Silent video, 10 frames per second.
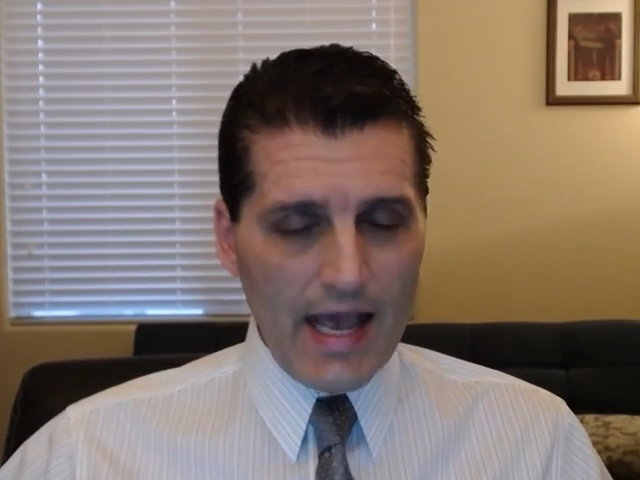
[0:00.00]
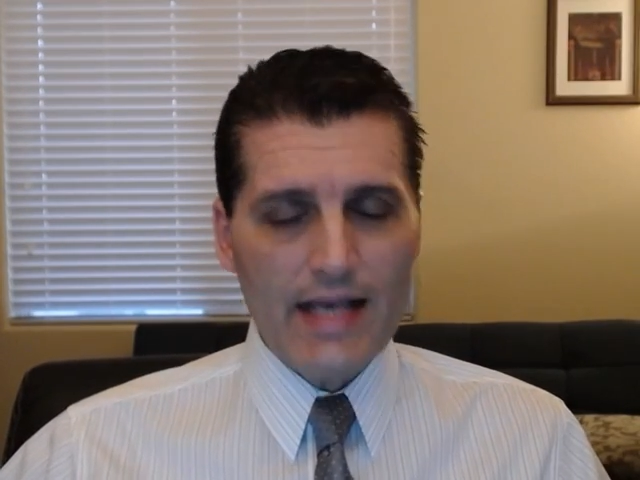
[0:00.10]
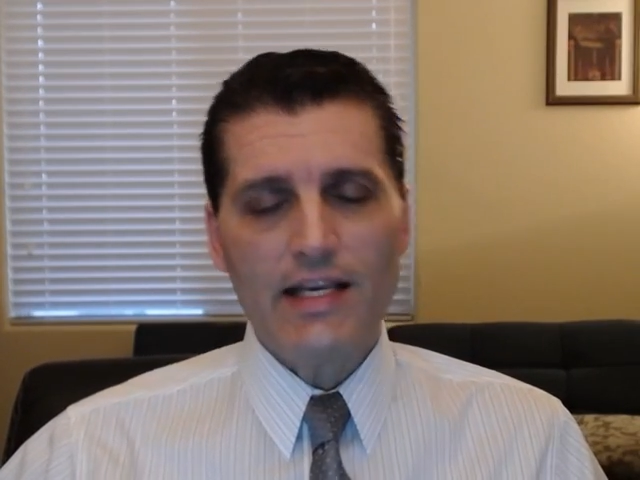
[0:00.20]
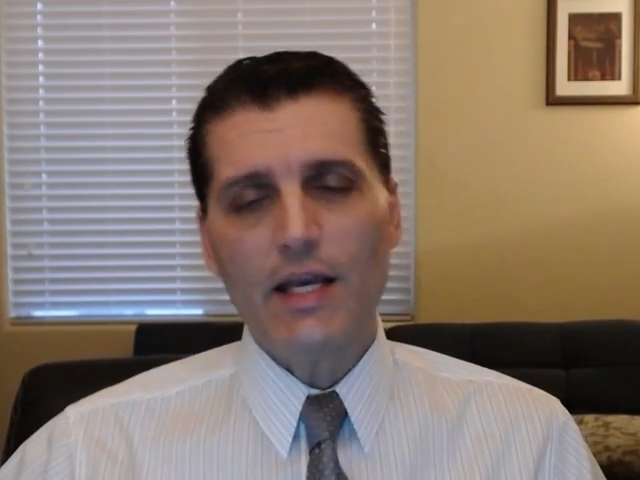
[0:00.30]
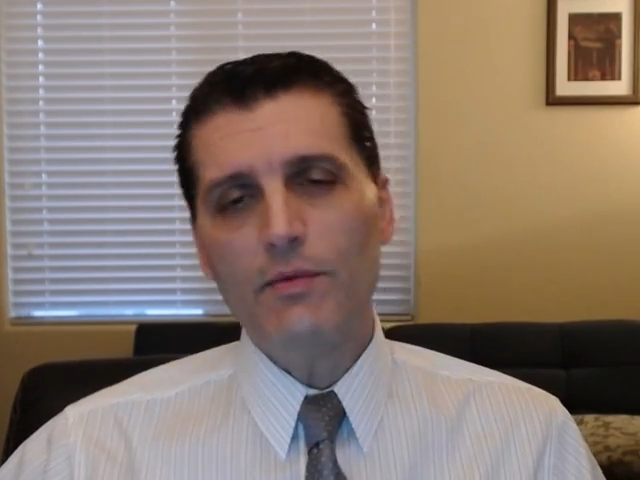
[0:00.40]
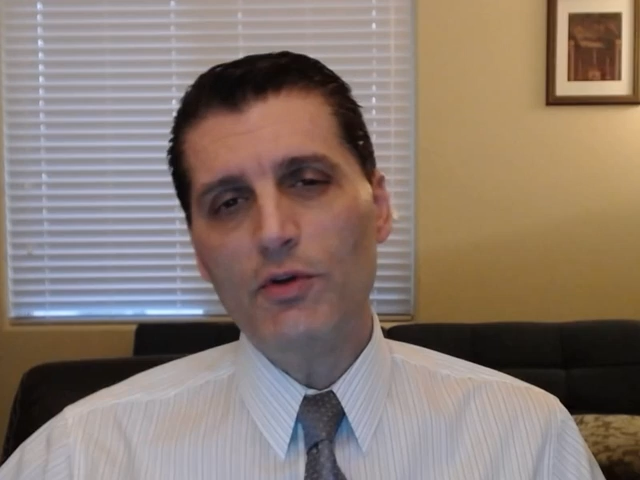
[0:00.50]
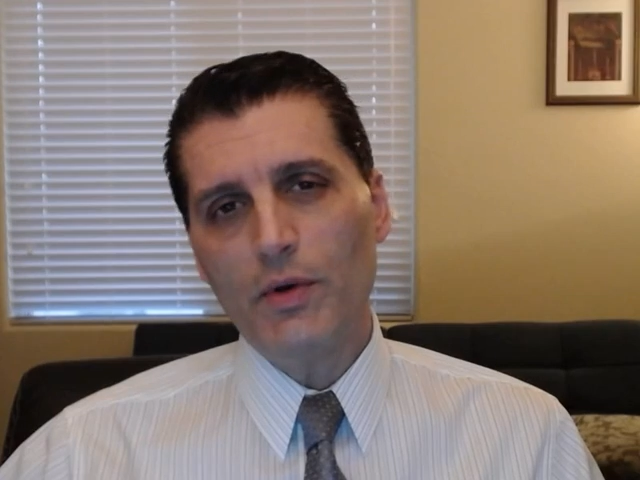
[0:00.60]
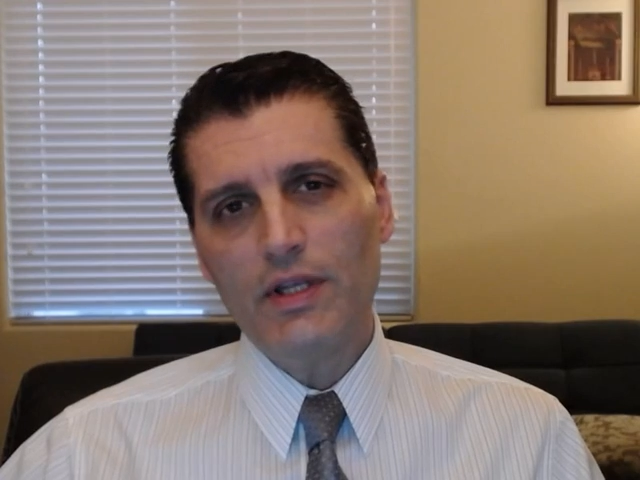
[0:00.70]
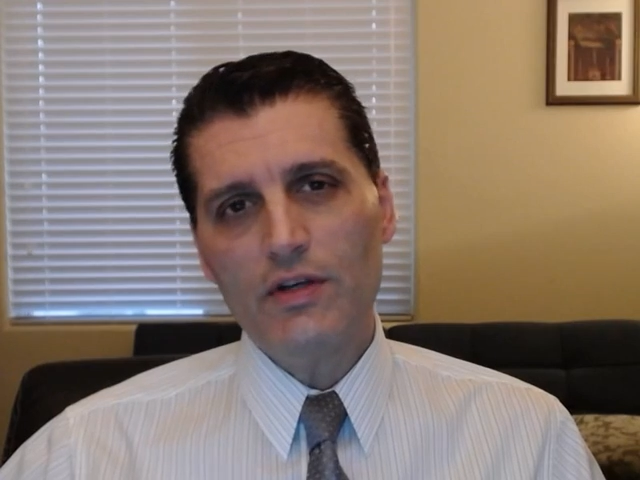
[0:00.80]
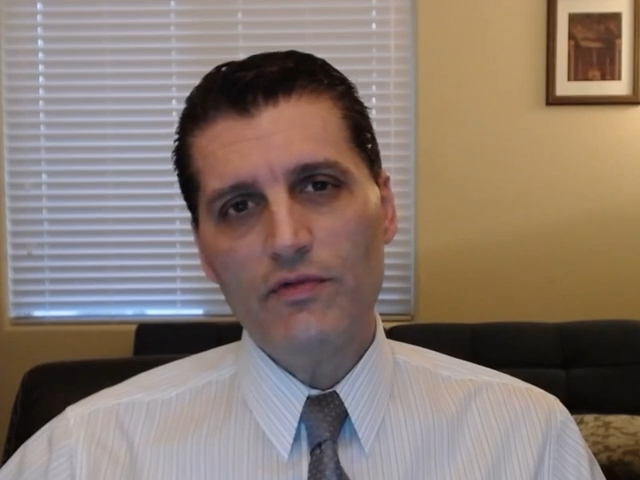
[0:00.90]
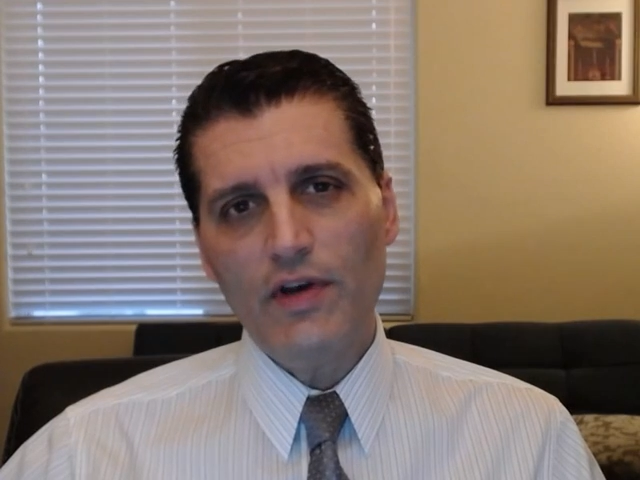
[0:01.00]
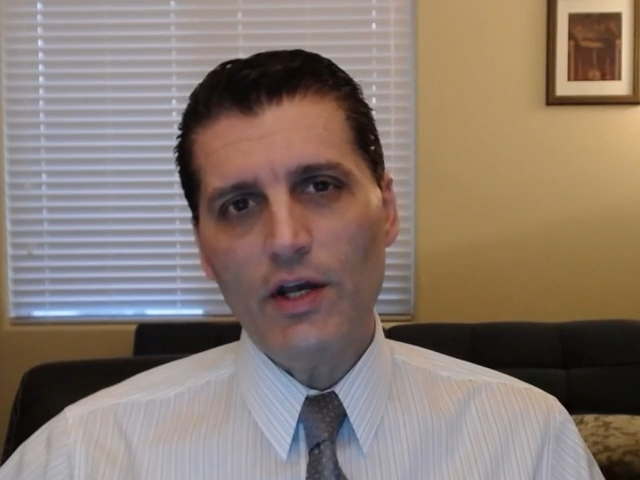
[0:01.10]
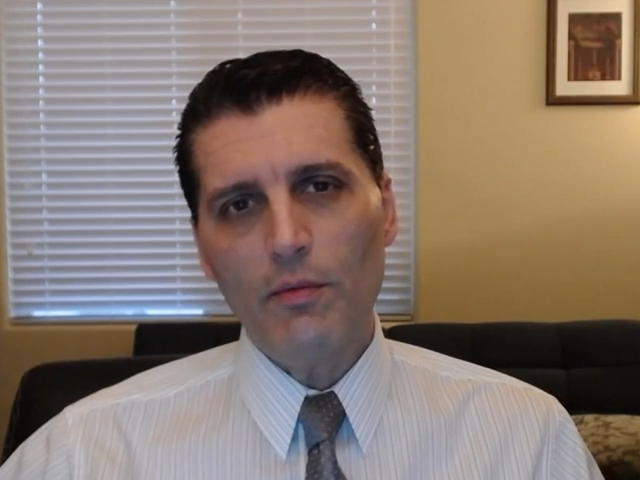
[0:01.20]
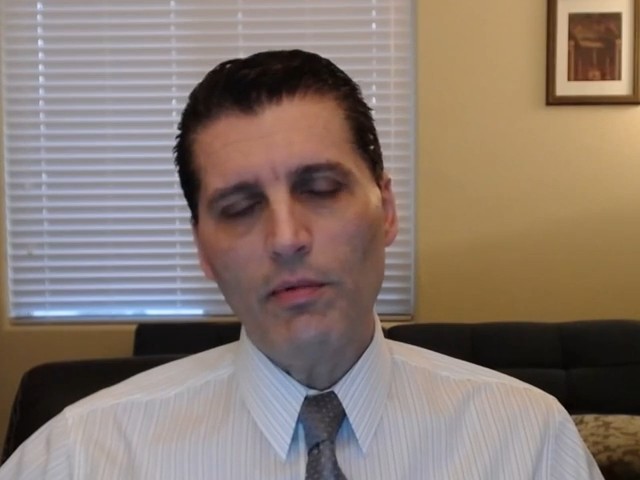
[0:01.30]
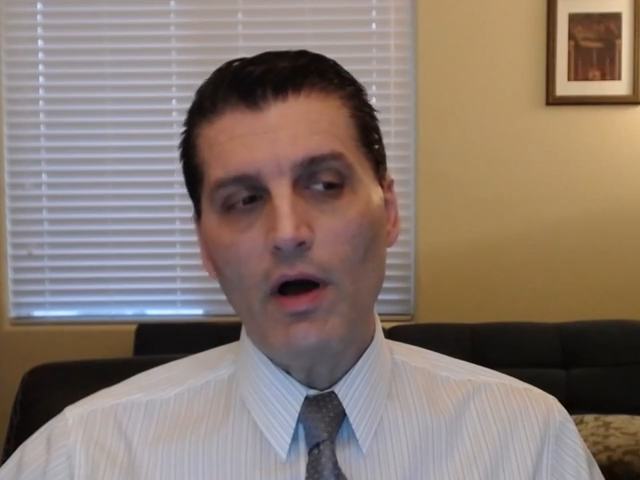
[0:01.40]
as I am doing this
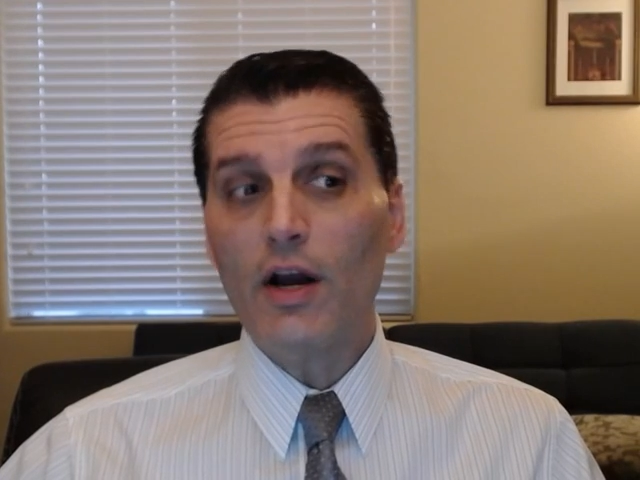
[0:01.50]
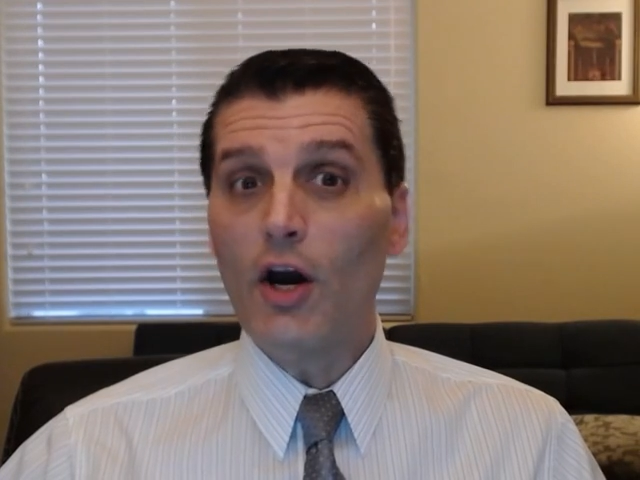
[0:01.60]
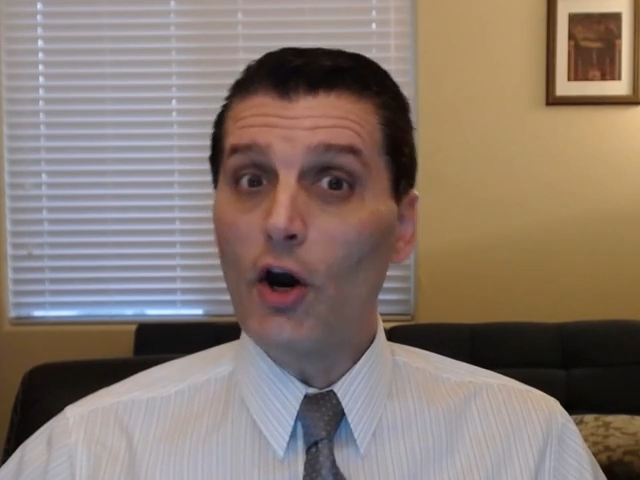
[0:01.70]
video blog.